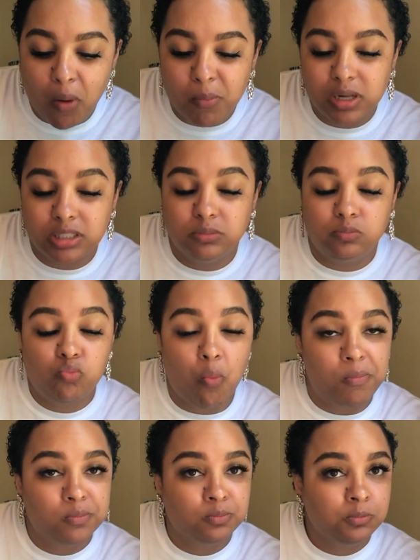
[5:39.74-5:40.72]
But
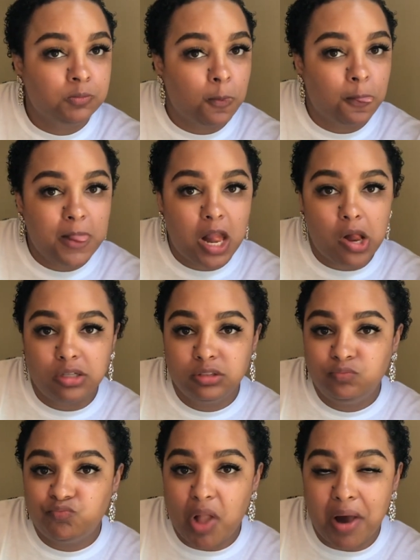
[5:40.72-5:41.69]

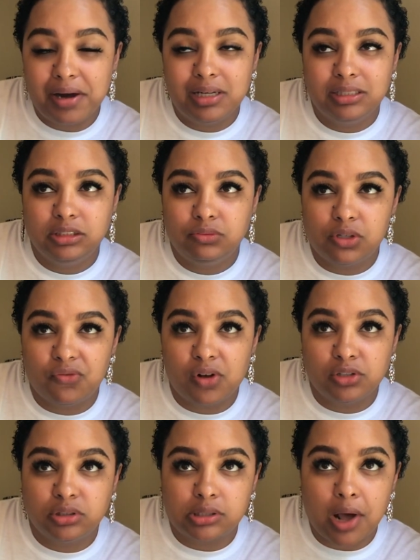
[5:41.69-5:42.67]
I had these for the
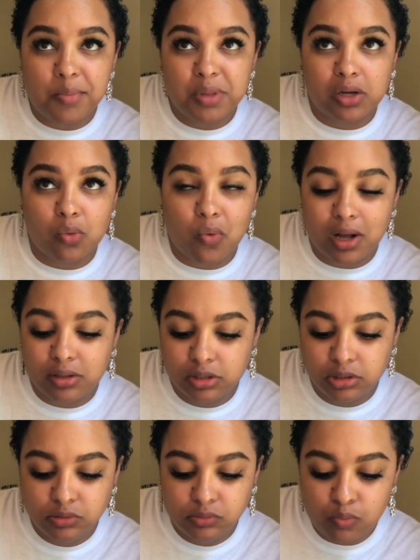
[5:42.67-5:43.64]
first time like a while
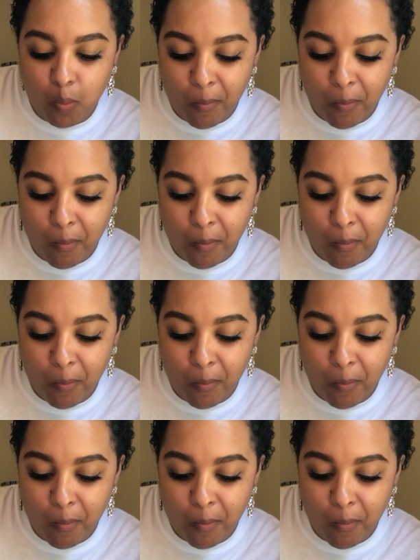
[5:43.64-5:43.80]
ago.